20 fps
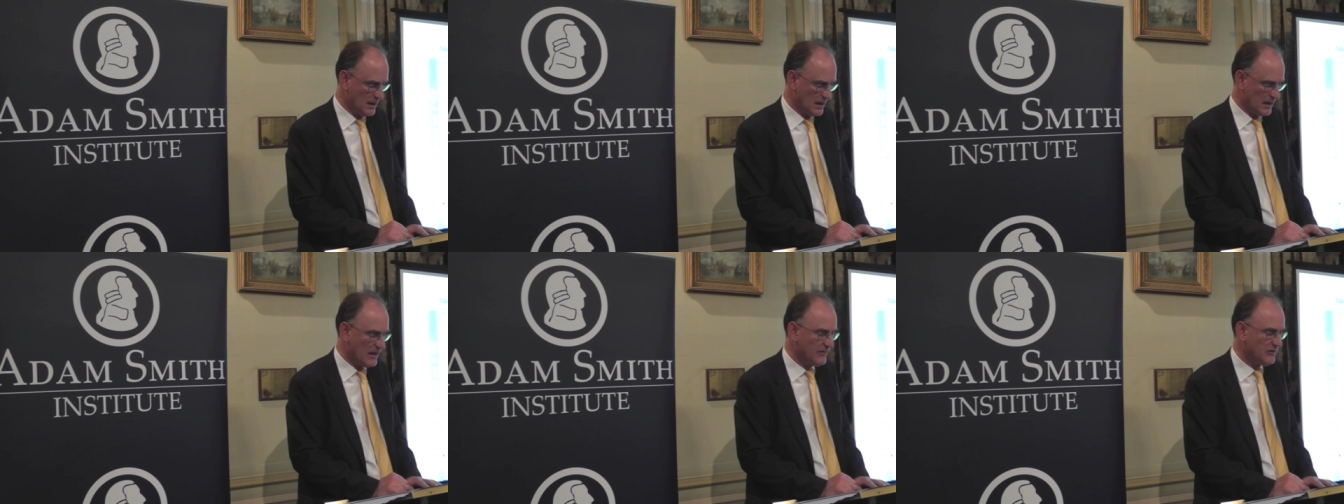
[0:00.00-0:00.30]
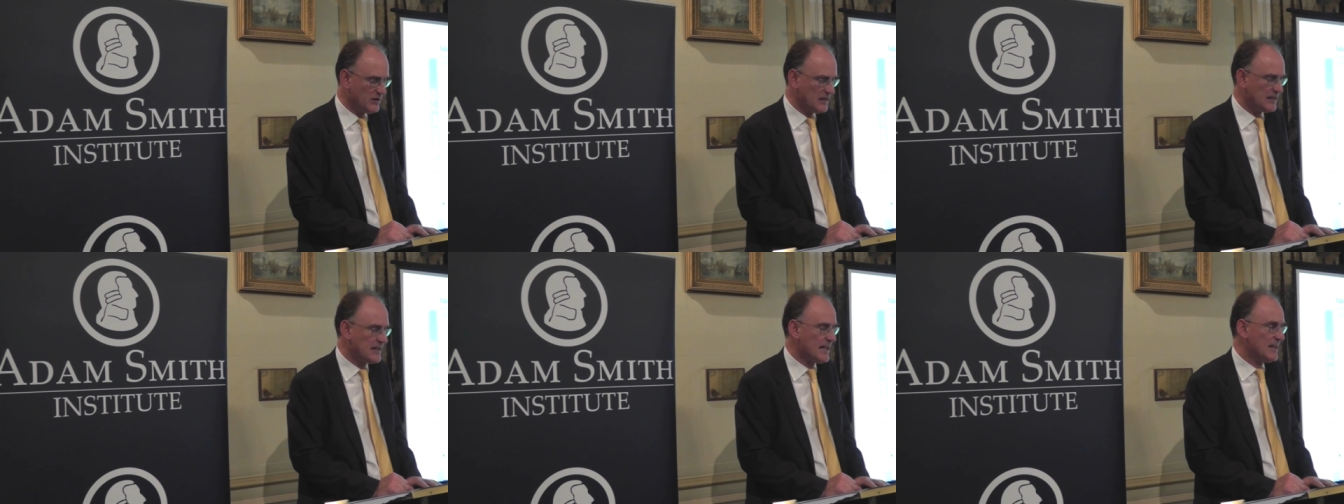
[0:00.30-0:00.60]

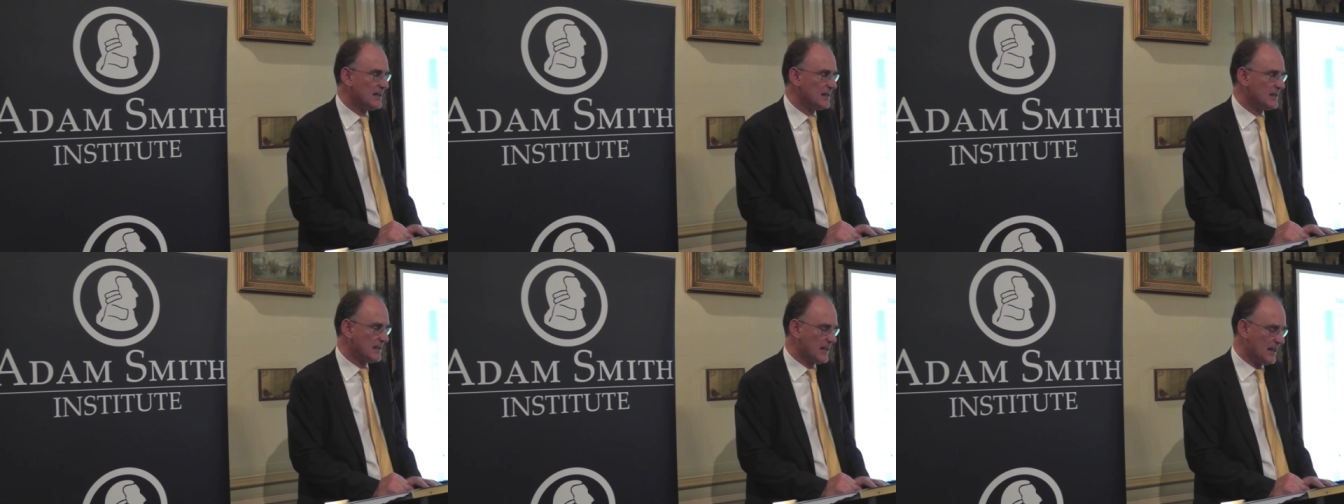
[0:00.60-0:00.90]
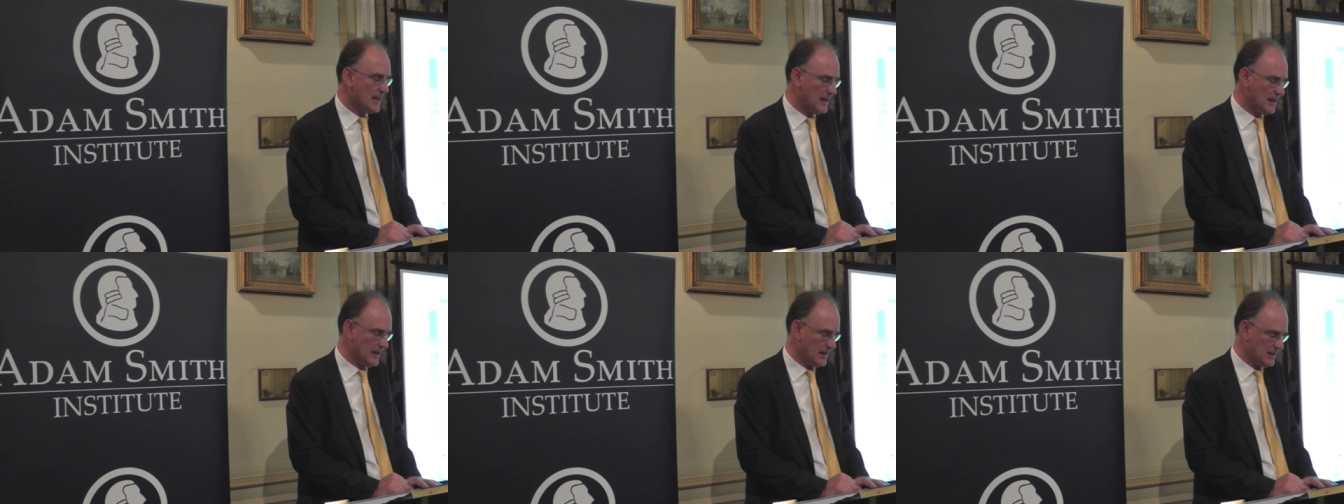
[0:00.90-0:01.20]
Kevin Ke
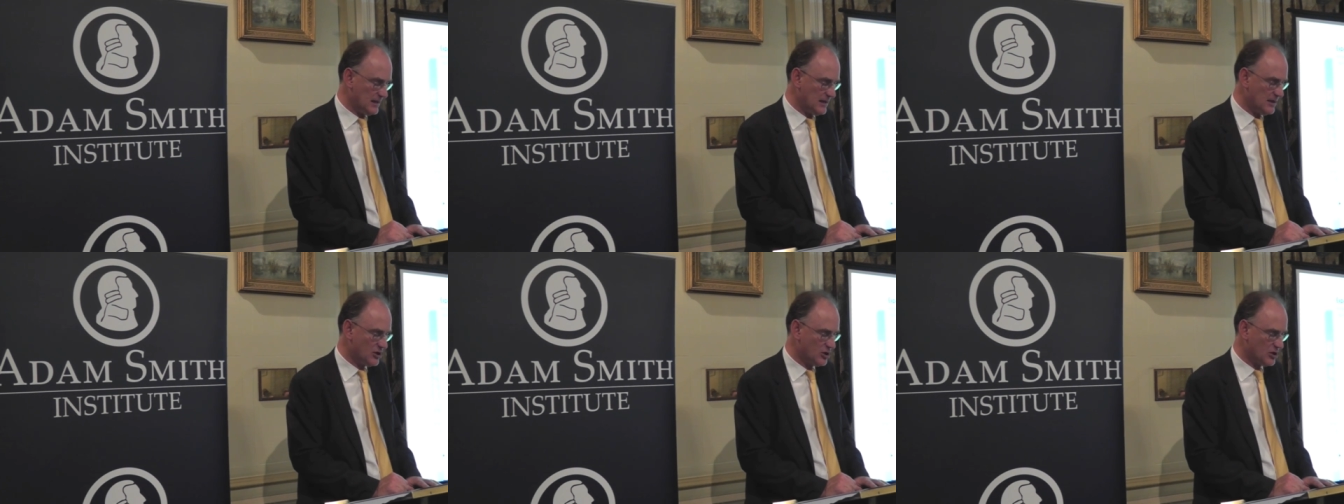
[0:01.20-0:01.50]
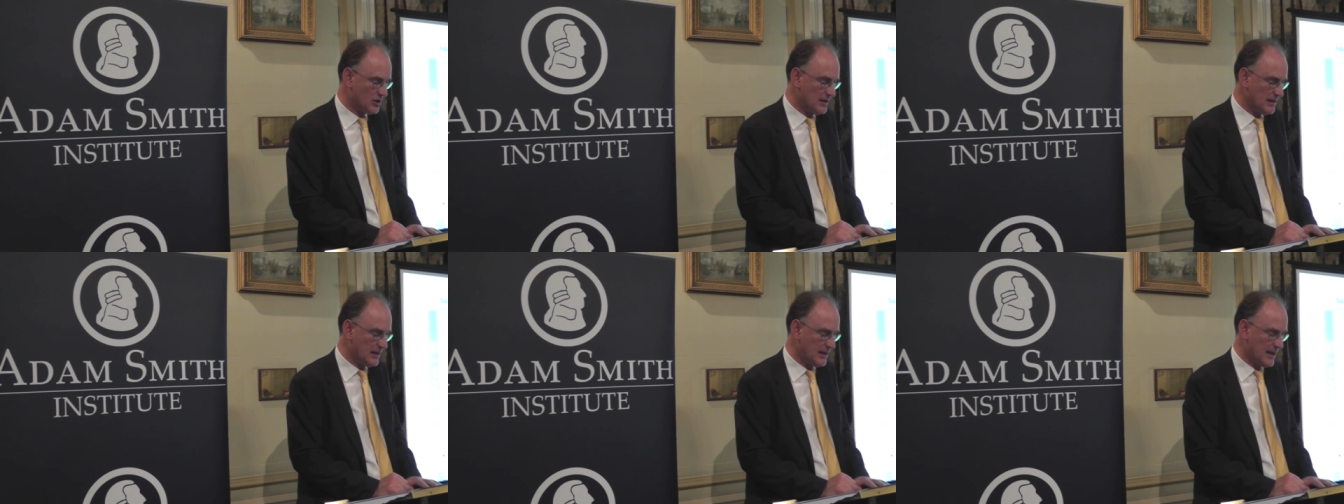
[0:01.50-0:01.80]
Kelly
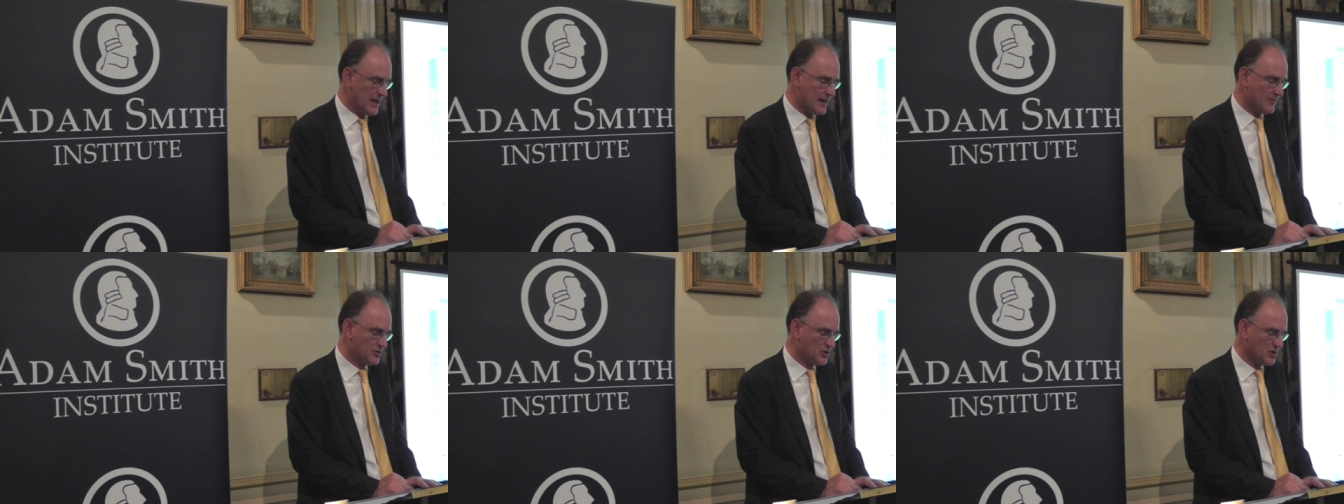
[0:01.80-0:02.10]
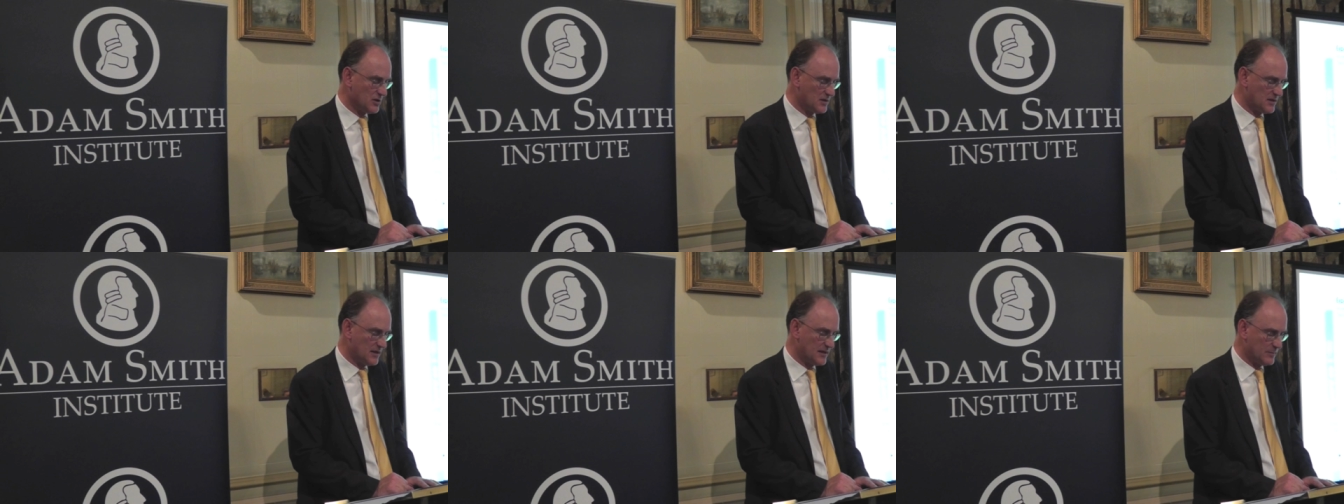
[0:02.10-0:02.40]
neatly captures